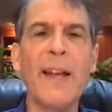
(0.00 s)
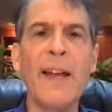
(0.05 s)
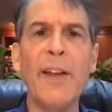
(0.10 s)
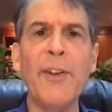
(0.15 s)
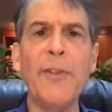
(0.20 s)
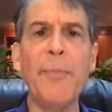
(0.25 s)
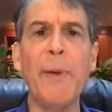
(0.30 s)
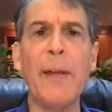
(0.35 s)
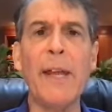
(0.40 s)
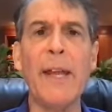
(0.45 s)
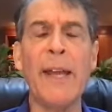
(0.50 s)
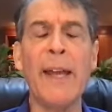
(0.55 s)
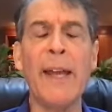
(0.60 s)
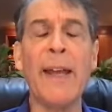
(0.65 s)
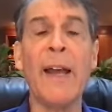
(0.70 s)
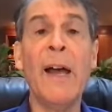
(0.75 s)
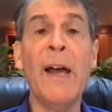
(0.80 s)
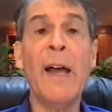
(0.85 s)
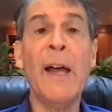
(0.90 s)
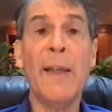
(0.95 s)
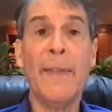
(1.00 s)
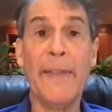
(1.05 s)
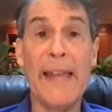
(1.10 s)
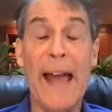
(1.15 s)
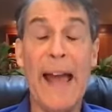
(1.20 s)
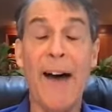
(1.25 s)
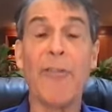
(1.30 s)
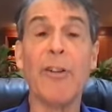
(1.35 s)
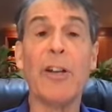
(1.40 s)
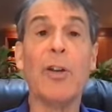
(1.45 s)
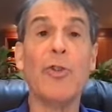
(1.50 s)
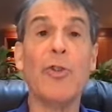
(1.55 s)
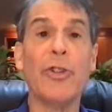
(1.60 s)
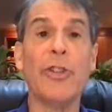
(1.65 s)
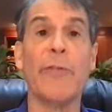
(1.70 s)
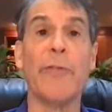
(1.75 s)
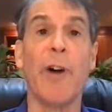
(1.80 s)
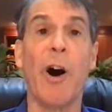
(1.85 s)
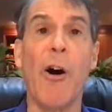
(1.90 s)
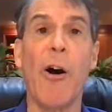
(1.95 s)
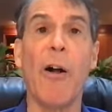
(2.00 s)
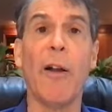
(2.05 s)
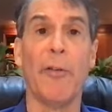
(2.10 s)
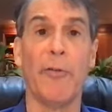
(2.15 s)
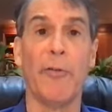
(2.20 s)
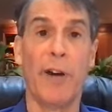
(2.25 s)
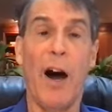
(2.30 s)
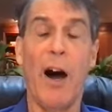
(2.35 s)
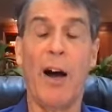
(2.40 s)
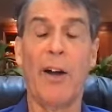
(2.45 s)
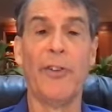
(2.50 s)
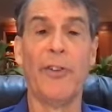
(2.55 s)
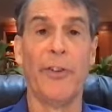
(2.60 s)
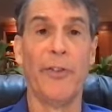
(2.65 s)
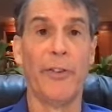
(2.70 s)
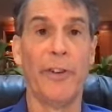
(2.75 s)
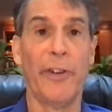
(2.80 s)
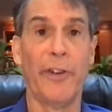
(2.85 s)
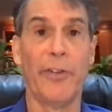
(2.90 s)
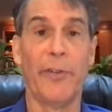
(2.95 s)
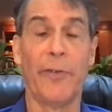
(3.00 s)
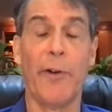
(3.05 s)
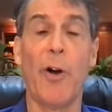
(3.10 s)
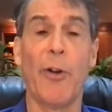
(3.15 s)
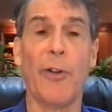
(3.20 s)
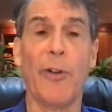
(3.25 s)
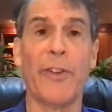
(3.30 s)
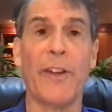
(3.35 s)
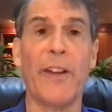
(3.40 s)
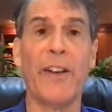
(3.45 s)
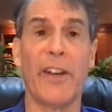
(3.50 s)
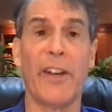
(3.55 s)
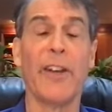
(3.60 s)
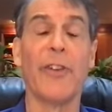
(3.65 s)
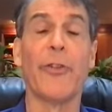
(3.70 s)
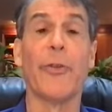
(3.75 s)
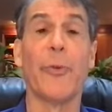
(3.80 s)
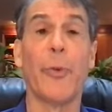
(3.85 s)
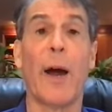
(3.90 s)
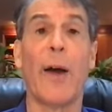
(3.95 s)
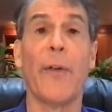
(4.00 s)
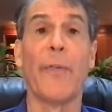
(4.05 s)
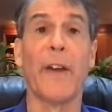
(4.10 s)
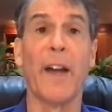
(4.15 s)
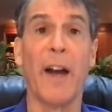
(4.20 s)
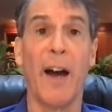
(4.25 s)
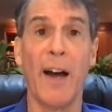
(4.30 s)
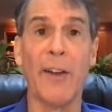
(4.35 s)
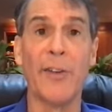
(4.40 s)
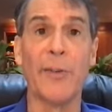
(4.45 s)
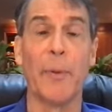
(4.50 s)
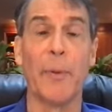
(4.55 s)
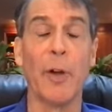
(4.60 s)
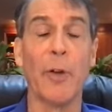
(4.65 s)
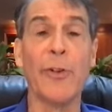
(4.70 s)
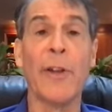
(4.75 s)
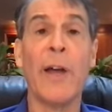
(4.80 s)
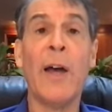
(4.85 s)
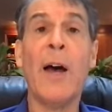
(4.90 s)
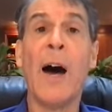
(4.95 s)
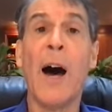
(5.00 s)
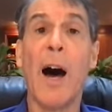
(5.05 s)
as being the evolution of all of consciousness, of all sentience throughout the cosmos,